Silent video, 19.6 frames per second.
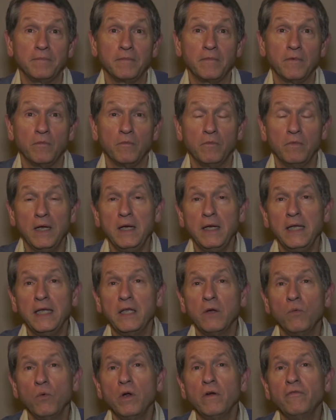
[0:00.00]
Well, it
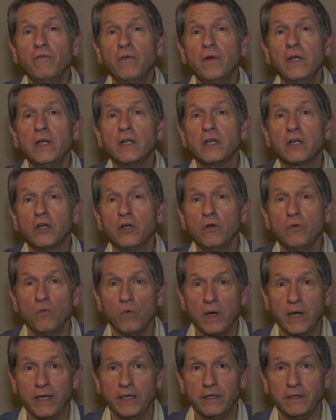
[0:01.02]
can work for you in a good
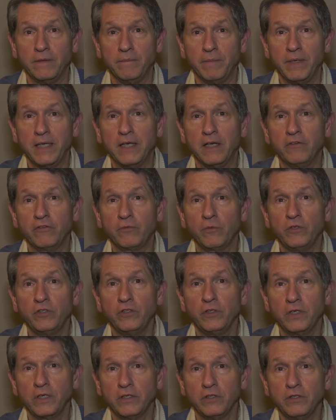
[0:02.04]
way, because what
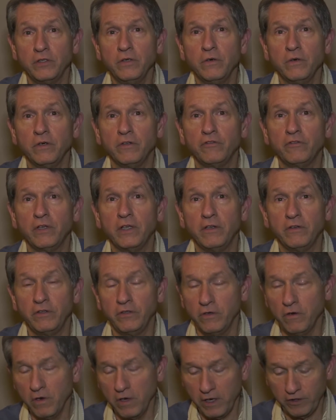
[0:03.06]
you can do is you
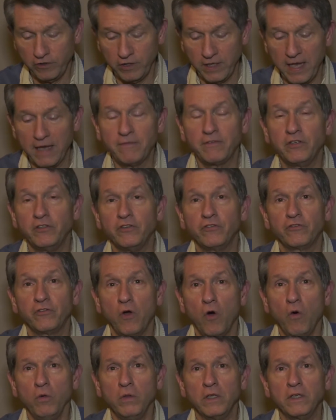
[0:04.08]
don't actually have to just
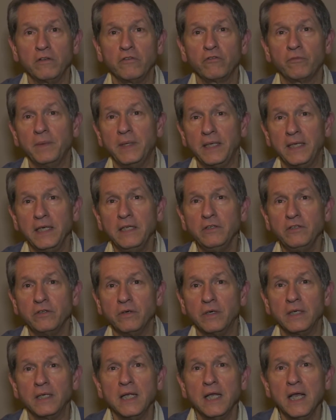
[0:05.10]
hold it to speak
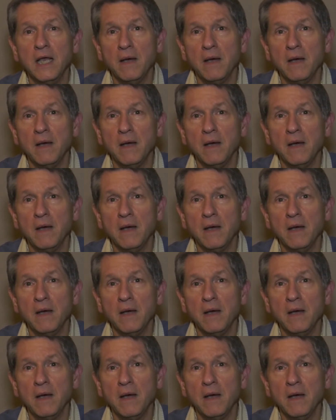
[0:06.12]
into it,